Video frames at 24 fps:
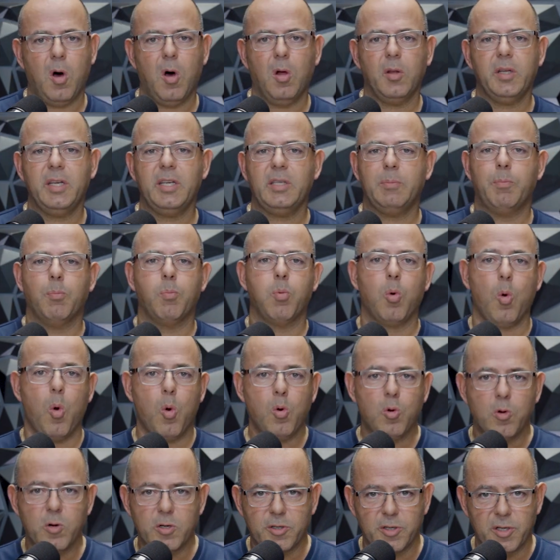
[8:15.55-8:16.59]
all these
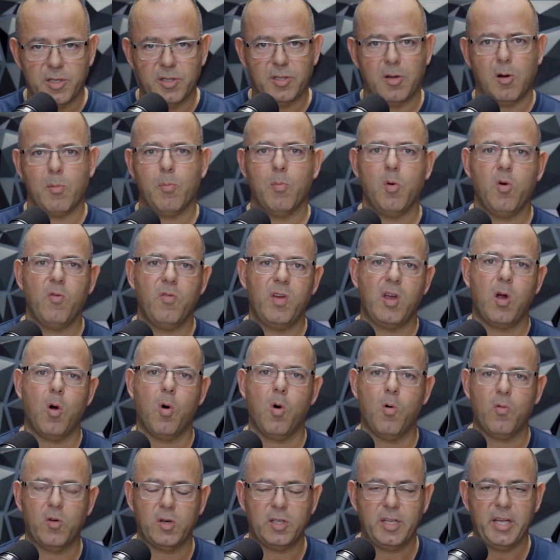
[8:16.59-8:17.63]
brokerages are moving
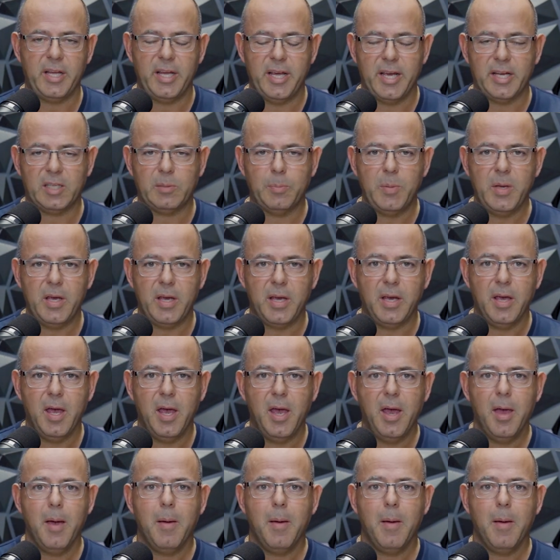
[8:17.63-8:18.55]
over to EXP